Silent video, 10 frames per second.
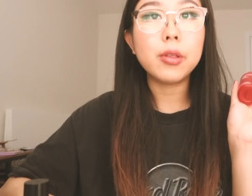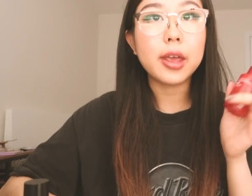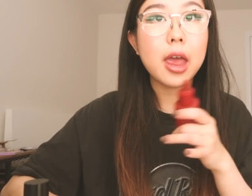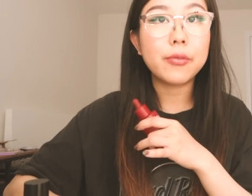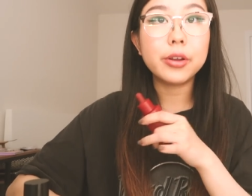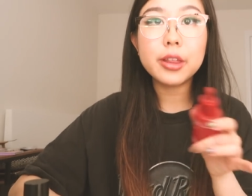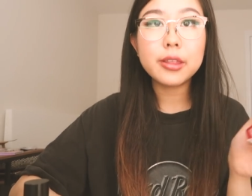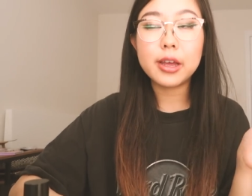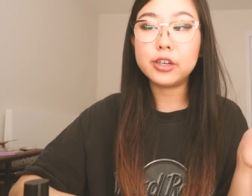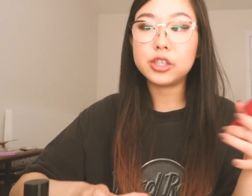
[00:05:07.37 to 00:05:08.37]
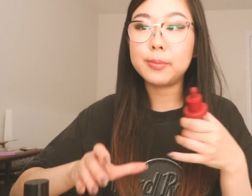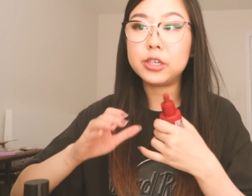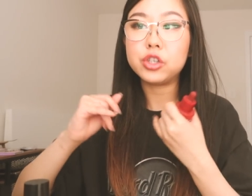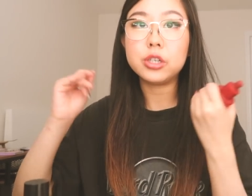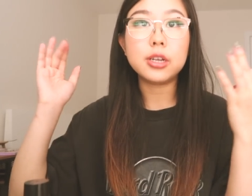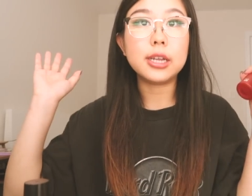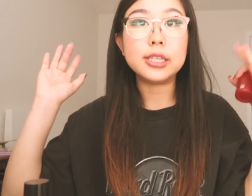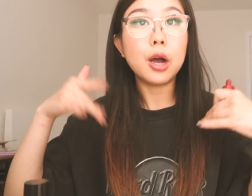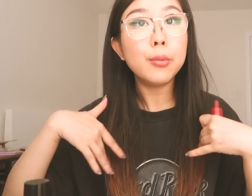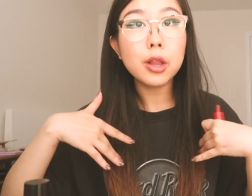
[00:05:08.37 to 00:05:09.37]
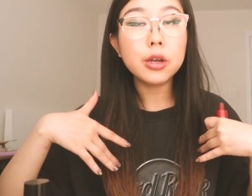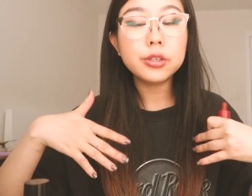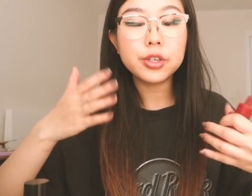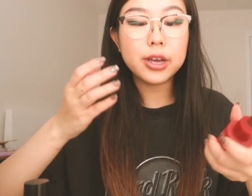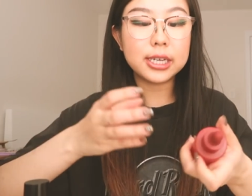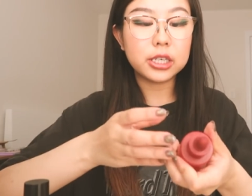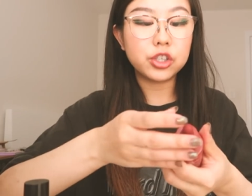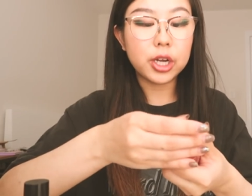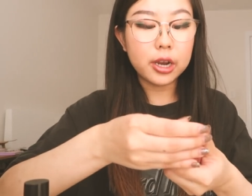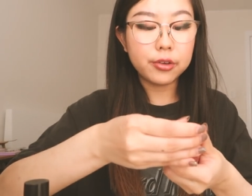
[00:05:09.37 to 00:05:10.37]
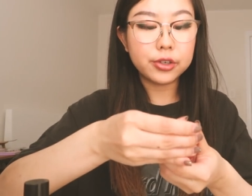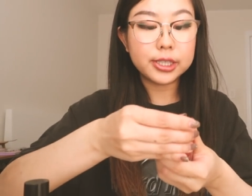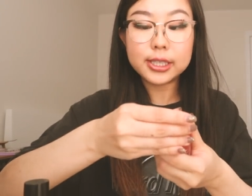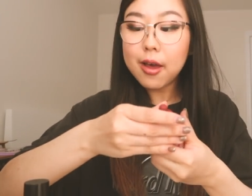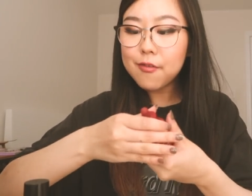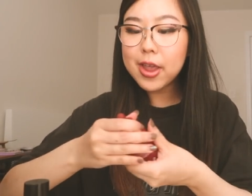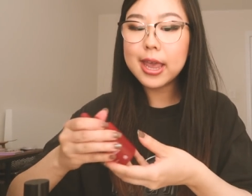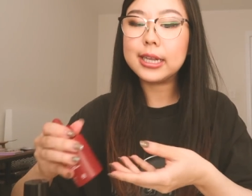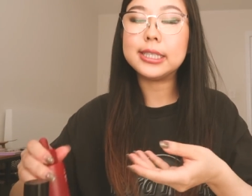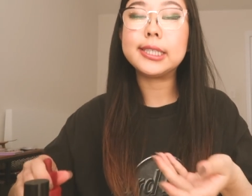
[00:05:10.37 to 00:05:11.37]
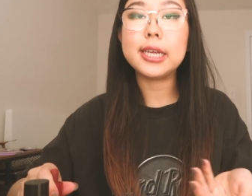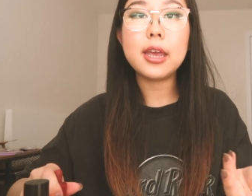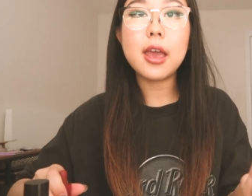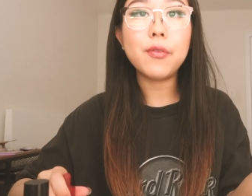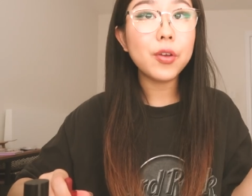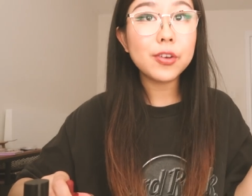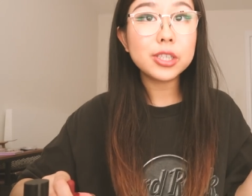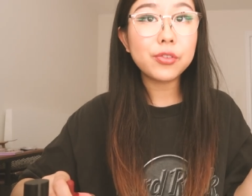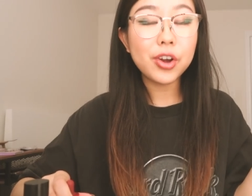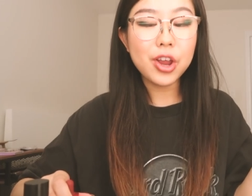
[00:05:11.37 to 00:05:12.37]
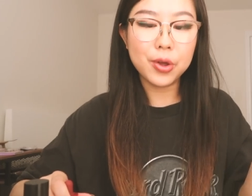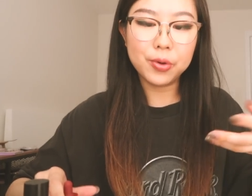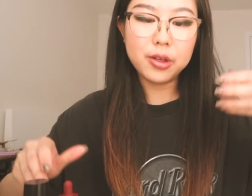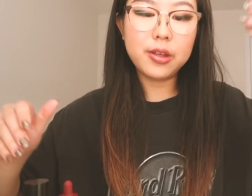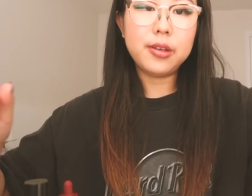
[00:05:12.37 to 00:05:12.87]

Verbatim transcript: will link everything that I just mentioned down below so you guys can check it out yourself and see if it fits for you.